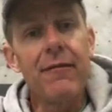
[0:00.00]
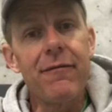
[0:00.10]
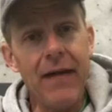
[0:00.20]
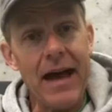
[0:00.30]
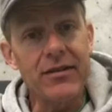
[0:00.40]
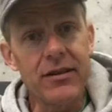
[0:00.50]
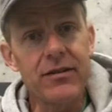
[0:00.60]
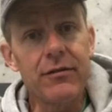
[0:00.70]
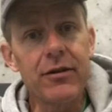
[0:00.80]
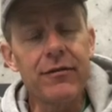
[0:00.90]
facets
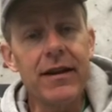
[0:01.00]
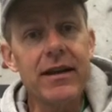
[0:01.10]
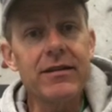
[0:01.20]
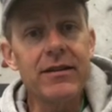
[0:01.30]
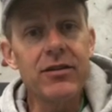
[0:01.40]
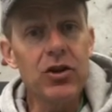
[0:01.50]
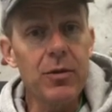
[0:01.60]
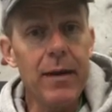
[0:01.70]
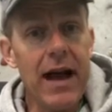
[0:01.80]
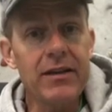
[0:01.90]
of your fitness is your
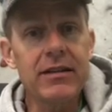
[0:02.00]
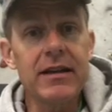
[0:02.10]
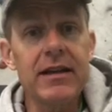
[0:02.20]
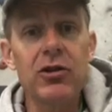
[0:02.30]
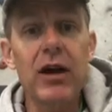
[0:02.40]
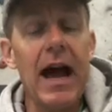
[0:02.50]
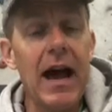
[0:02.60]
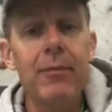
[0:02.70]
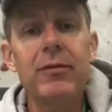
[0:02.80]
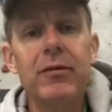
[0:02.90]
capacity, your
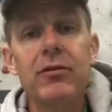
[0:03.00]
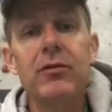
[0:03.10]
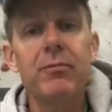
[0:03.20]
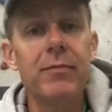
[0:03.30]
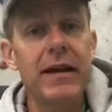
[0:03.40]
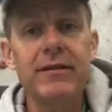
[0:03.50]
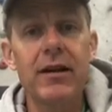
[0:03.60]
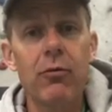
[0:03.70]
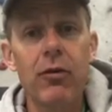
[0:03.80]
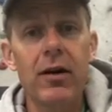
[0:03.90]
absolute
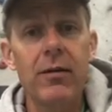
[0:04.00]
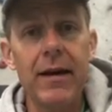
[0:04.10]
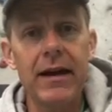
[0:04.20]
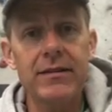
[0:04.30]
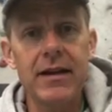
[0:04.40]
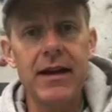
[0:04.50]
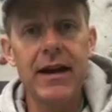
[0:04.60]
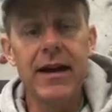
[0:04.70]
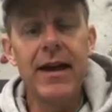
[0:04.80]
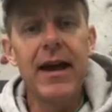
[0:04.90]
basic work capacity.
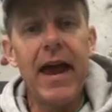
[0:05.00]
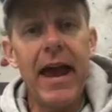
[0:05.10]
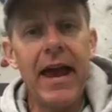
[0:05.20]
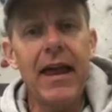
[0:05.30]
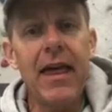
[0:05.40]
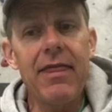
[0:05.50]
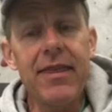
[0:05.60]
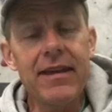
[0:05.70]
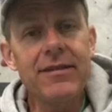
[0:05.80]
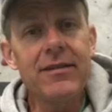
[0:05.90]
And
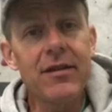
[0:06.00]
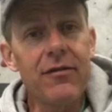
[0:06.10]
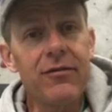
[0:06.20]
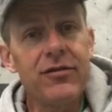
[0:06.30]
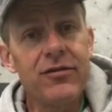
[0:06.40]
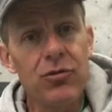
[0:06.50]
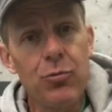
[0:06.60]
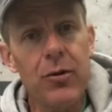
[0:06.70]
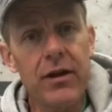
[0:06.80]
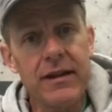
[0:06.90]
this is a
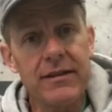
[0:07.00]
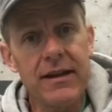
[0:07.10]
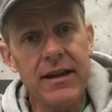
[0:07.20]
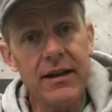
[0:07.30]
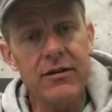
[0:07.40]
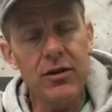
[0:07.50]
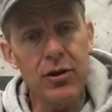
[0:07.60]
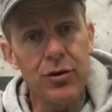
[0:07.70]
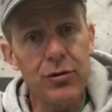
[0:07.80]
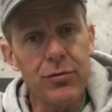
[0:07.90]
super easy thing to
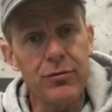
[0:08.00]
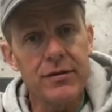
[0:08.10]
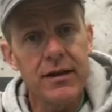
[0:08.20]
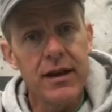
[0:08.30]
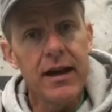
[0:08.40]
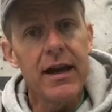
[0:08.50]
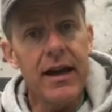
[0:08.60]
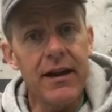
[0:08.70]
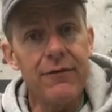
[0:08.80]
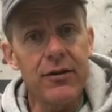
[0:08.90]
lose
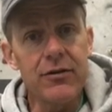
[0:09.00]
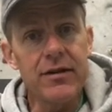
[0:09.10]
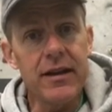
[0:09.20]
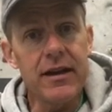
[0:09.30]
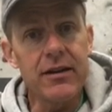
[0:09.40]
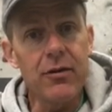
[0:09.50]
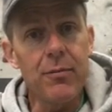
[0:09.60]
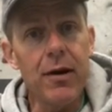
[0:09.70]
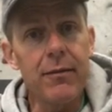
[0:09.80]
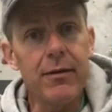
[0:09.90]
if you're sitting in your
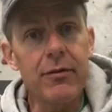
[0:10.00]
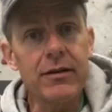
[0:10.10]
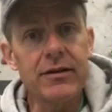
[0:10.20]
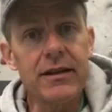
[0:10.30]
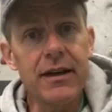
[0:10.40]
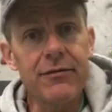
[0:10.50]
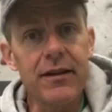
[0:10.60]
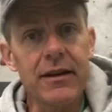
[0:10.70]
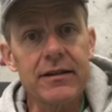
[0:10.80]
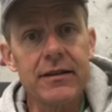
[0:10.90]
apartment watching
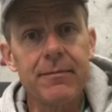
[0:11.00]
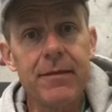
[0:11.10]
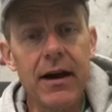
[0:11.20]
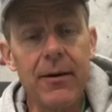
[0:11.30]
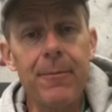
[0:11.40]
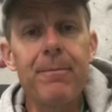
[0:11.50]
Netflix. Now,